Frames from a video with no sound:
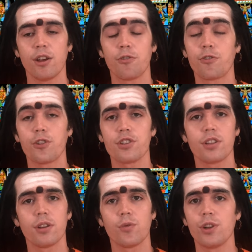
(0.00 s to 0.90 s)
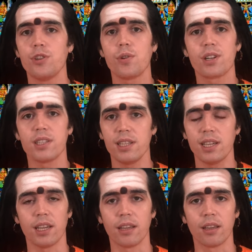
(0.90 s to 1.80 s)
first, when you are
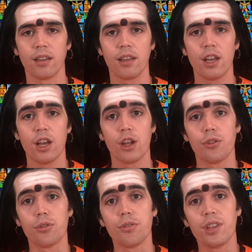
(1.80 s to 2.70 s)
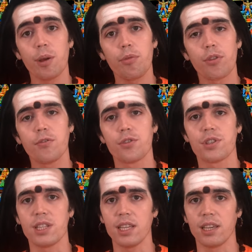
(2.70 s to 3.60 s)
seeking, the depth of your
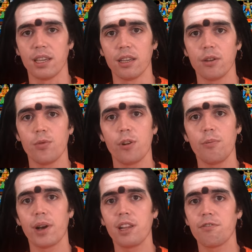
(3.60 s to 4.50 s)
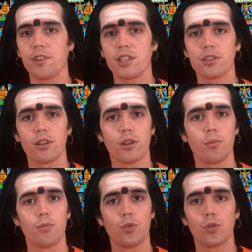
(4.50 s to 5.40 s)
seeking will manifest
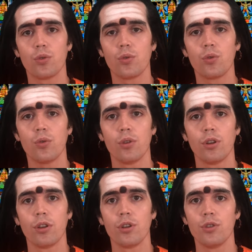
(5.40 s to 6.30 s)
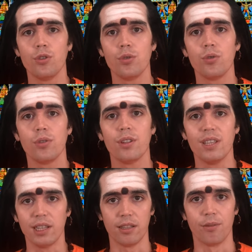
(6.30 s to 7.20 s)
the guru you
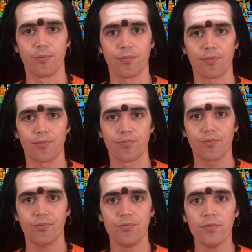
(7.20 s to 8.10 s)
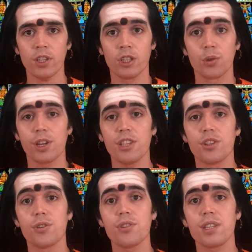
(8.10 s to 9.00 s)
need. So it is
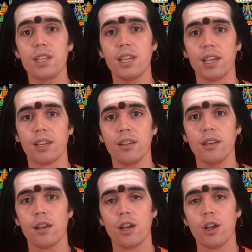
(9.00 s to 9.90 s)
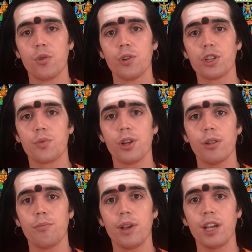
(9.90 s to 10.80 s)
your seeking which
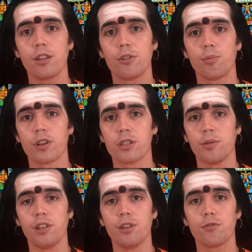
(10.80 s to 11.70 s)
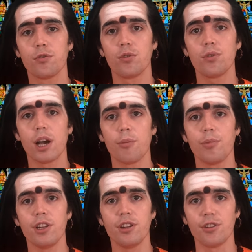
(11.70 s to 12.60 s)
will make the possibility of guru
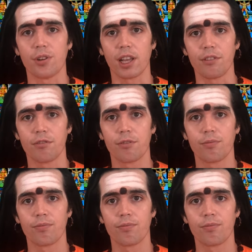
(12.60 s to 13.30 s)
happen in your life.